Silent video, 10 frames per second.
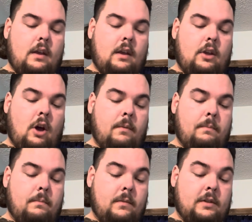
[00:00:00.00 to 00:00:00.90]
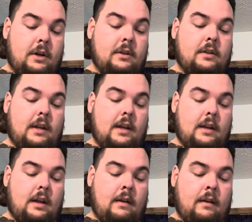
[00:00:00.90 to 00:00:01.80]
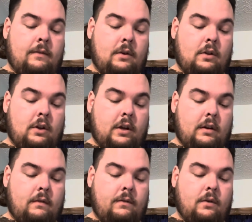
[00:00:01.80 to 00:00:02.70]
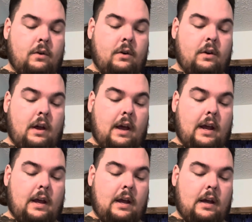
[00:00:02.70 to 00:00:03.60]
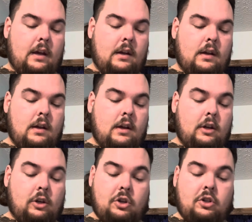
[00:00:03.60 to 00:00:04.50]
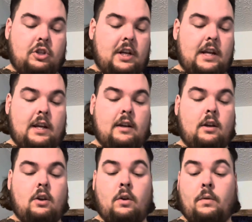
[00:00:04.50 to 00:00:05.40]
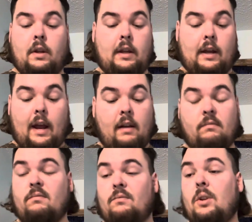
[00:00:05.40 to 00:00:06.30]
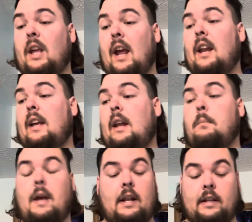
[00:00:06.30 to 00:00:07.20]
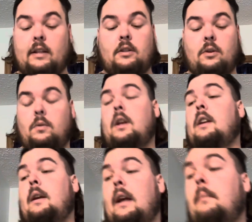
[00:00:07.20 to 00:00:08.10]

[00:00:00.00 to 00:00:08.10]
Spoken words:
Y'all, seriously, if you're looking for a good jig, or really any kind of bait, like this dude, he can